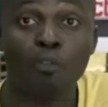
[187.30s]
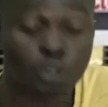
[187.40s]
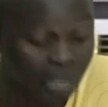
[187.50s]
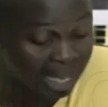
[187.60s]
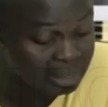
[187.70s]
office
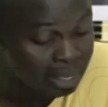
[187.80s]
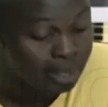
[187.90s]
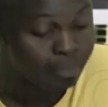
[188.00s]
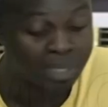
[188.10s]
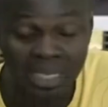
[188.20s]
holders
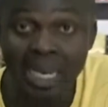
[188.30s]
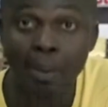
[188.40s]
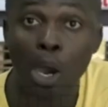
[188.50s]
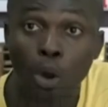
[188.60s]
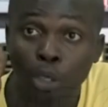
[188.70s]
mislead
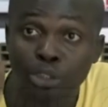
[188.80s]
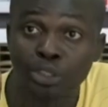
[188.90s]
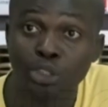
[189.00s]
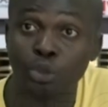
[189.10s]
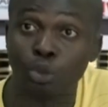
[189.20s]
our
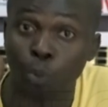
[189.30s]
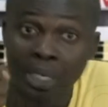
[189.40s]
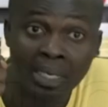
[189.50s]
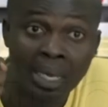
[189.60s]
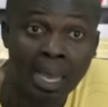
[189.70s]
country into
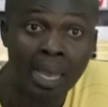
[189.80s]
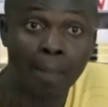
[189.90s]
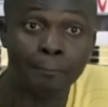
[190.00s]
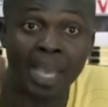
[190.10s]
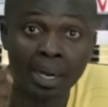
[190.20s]
ruin
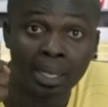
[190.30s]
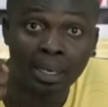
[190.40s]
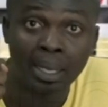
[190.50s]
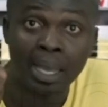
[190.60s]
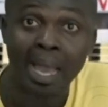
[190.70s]
and peril
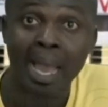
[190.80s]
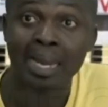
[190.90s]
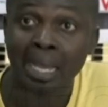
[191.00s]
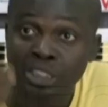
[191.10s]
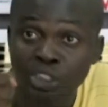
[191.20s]
and
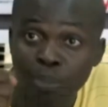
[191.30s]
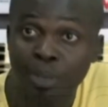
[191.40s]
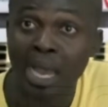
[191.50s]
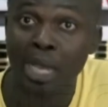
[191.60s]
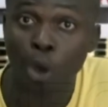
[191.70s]
hardship
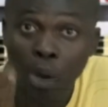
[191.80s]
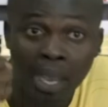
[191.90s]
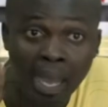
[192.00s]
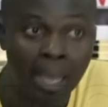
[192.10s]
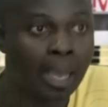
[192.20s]
and
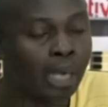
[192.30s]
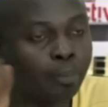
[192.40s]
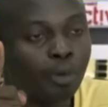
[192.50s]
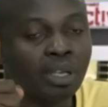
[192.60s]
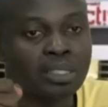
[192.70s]
hunger
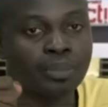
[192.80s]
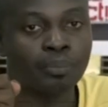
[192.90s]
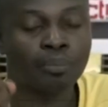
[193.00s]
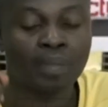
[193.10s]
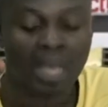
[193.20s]
and poverty.
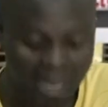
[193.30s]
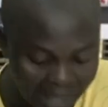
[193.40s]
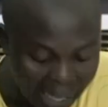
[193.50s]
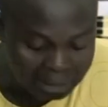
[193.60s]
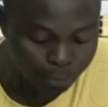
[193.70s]

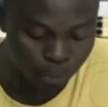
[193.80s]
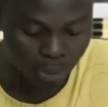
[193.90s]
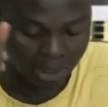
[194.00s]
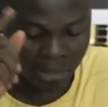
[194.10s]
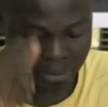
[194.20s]
Last but
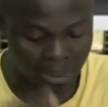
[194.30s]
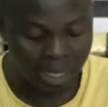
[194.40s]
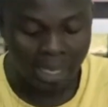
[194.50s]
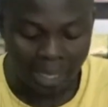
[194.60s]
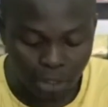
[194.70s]
not the least,
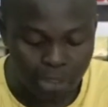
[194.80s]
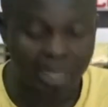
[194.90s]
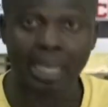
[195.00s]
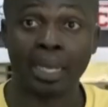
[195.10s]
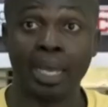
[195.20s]
let us
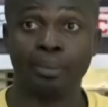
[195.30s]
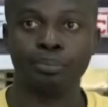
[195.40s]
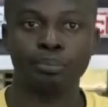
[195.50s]
make it clear